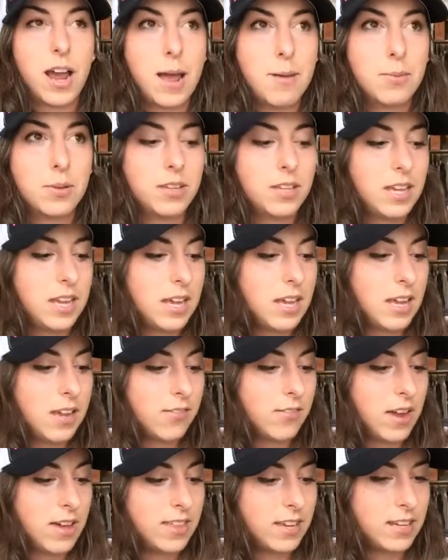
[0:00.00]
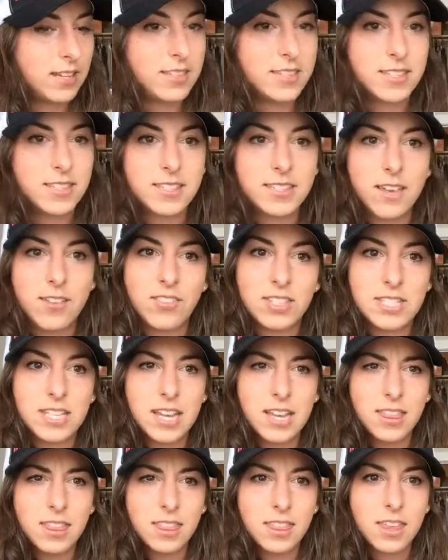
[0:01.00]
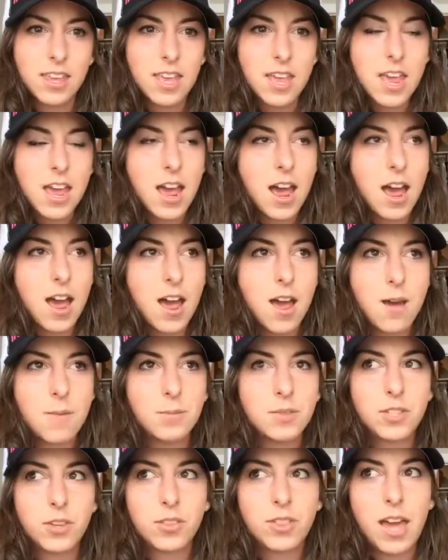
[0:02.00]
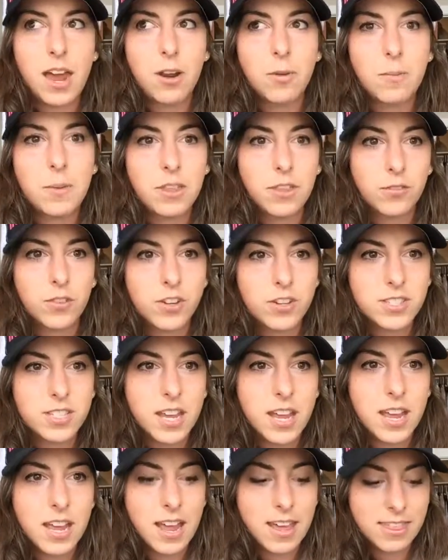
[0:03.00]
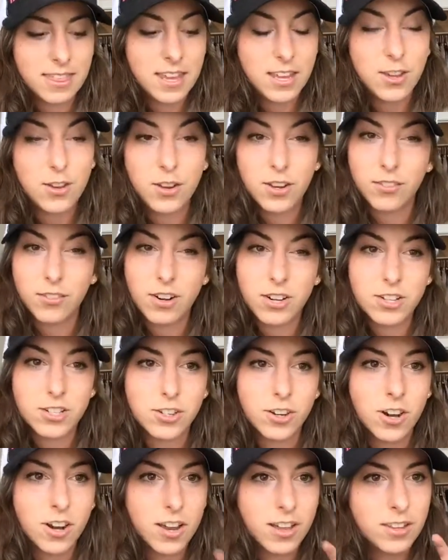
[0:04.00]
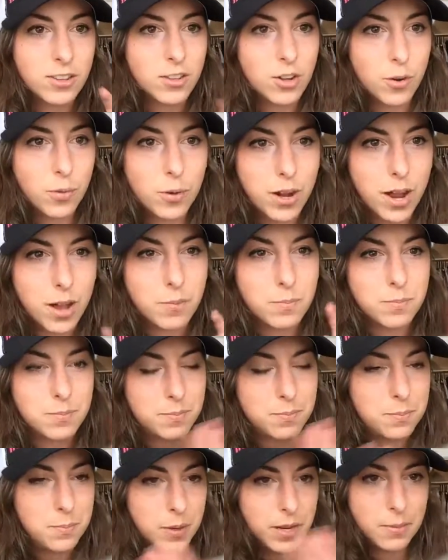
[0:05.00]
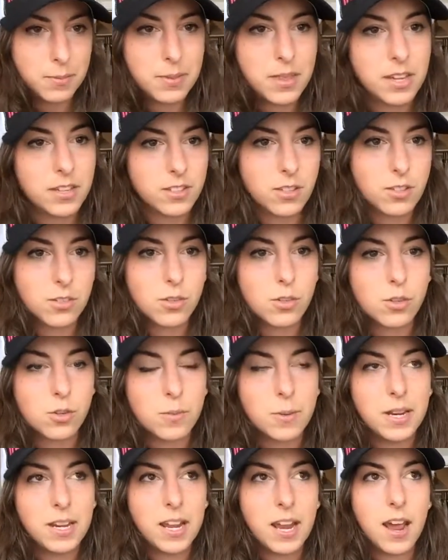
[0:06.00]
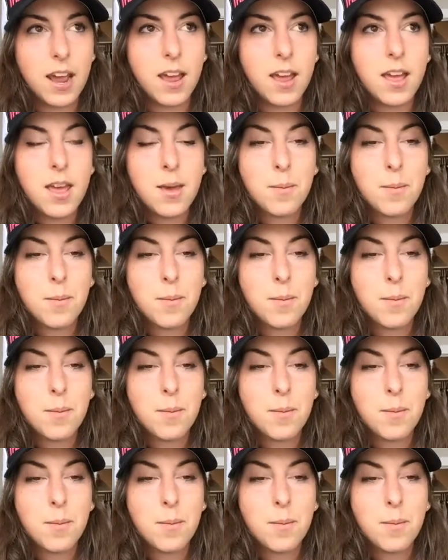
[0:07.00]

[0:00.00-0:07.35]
I think it's the 17th. So that'll be the first day. I think you can register. Don't worry, I'll put up things on social media.